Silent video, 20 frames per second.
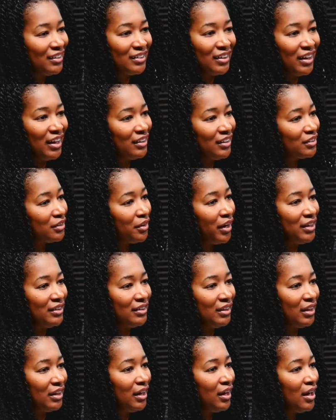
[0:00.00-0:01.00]
it's it's crazy.
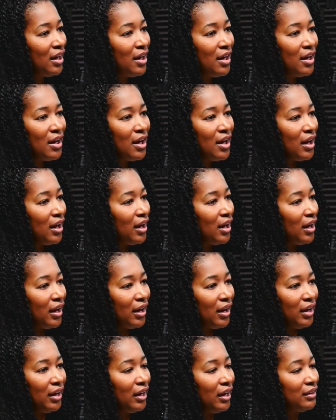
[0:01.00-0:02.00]
They don't want to give up that
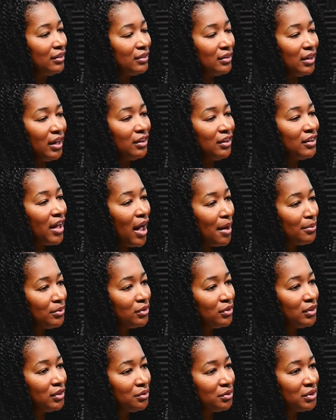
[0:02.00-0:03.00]
money. It's it's
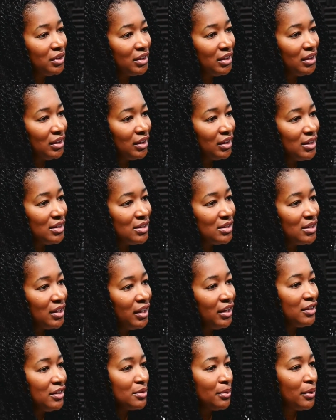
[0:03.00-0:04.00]
absolutely ridiculous, mm-hmm.
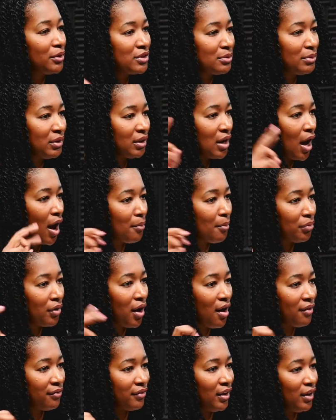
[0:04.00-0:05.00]
and it's mm-hmm. supposed to be
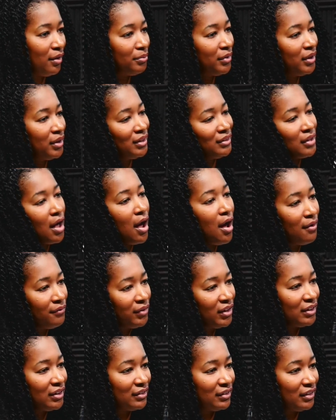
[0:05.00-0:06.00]
nonprofit, but it's
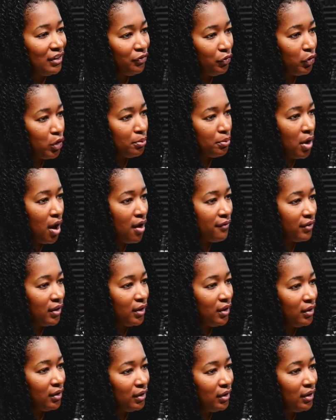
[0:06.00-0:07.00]
obviously yeah. for
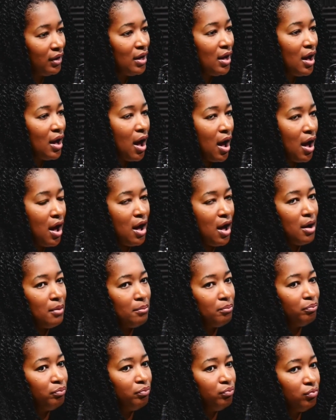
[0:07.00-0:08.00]
profit. Yeah.
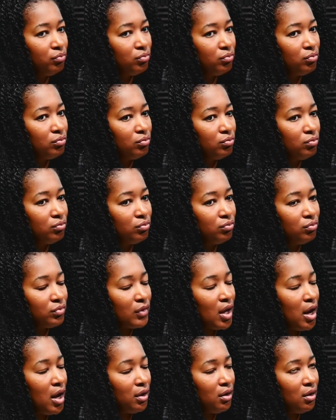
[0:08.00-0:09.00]
Um, we all know better.
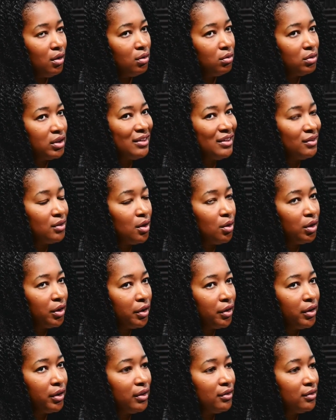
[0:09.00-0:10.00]
I know, cause
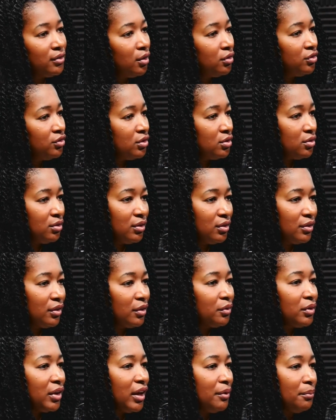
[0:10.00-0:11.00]
solar is so.
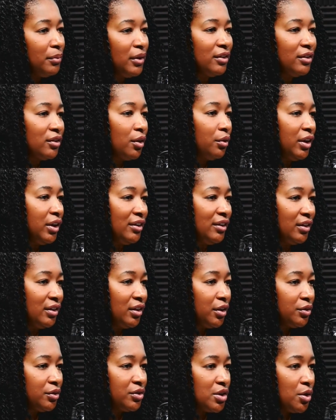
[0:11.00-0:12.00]
It'd be so easy
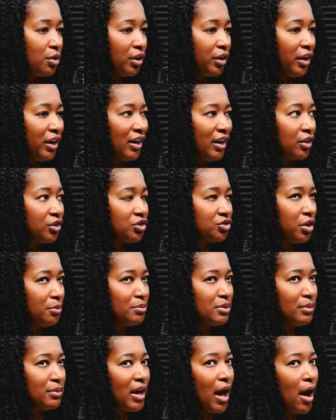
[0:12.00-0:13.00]
to go solar, and it
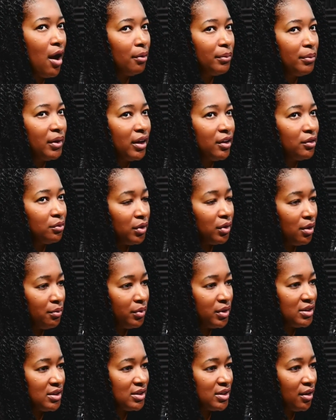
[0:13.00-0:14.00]
trips me out because when I
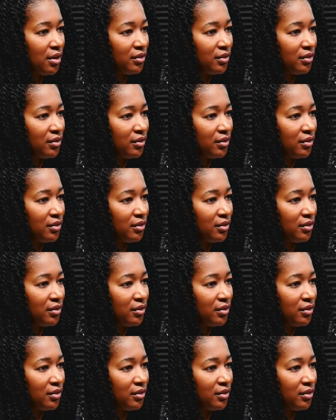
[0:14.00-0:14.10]
went to